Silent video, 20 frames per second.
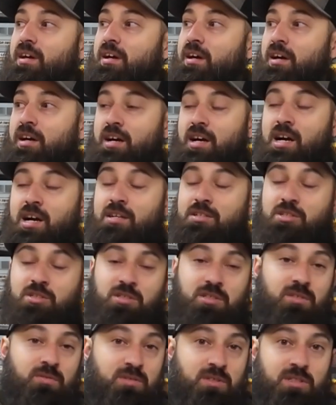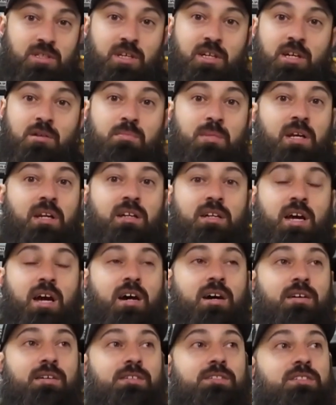I just was sick of being in the
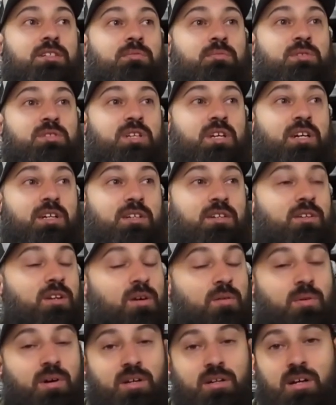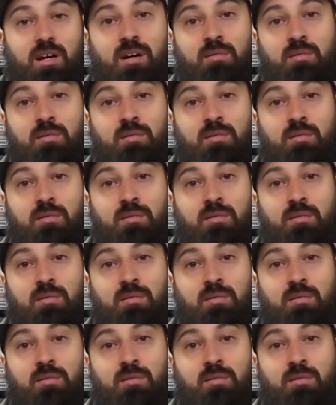house and was like, you know what,